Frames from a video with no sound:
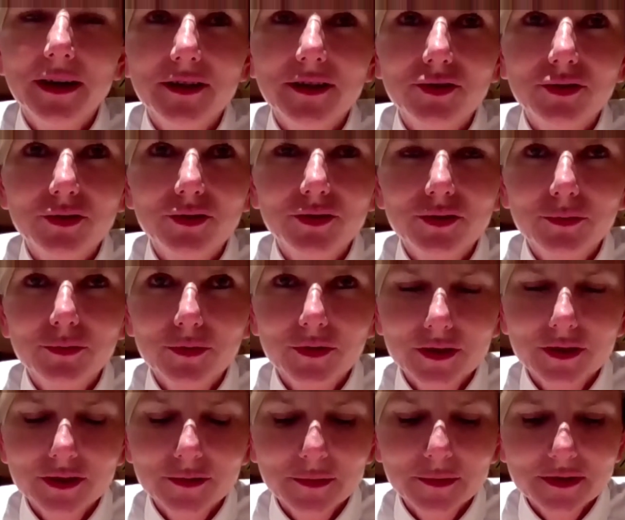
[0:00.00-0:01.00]
bad choice of
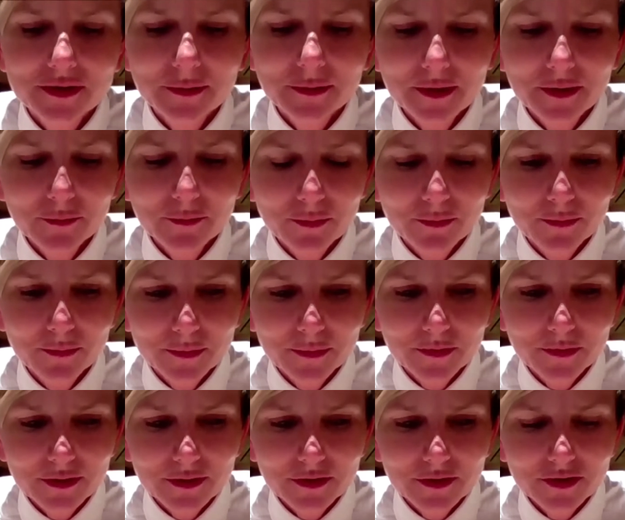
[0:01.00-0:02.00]
words, but something
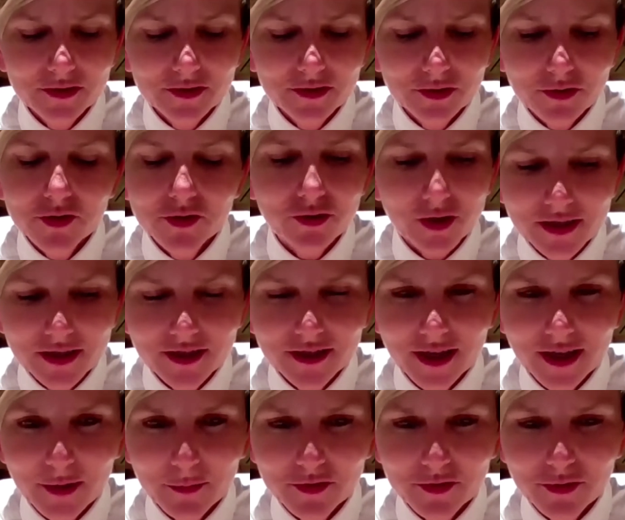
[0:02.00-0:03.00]
sort of
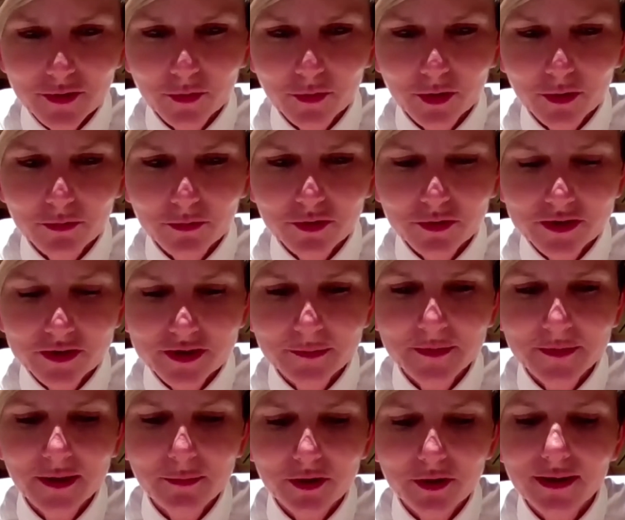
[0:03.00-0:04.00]
tragic happened to the world, which was
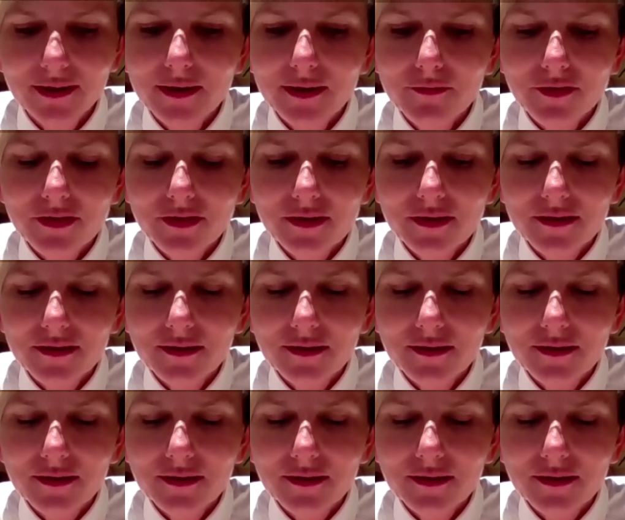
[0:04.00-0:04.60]
September 11th.